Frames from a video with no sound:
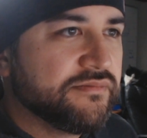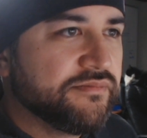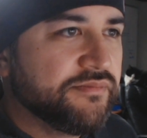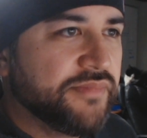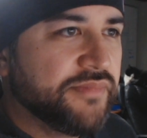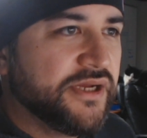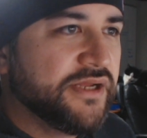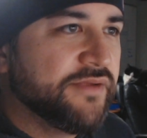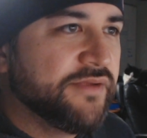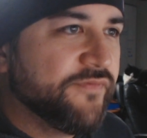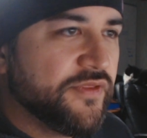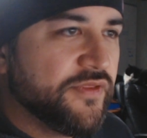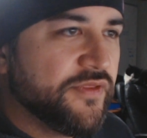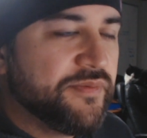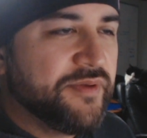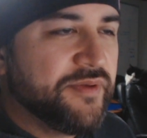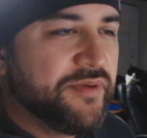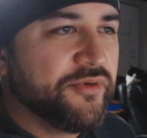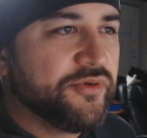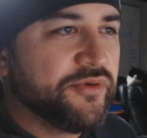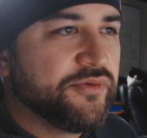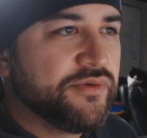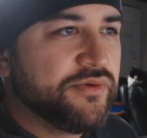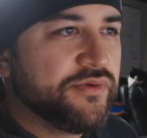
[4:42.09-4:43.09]
But for the
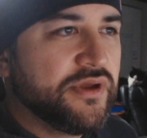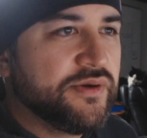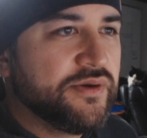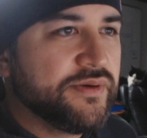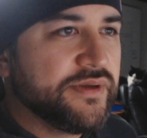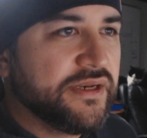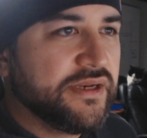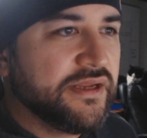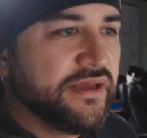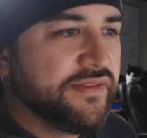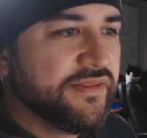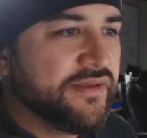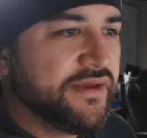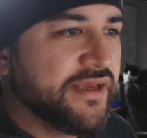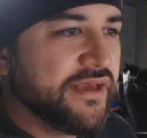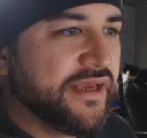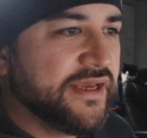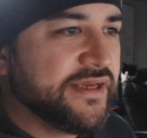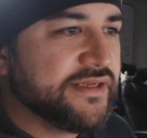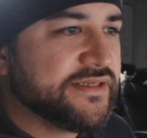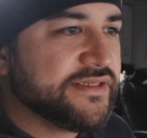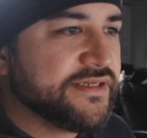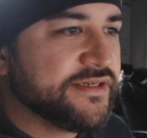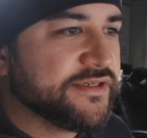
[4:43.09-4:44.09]
people who know it, I think
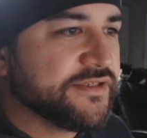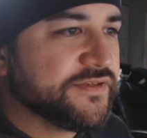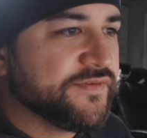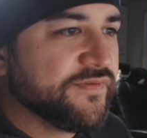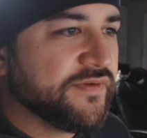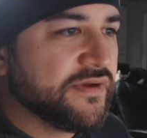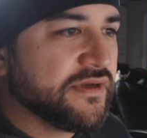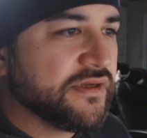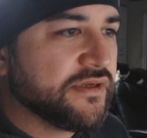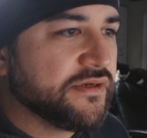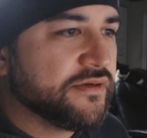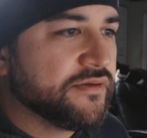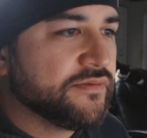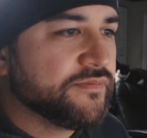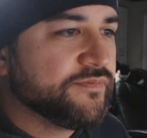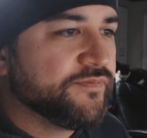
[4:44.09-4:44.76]
A tier is fine.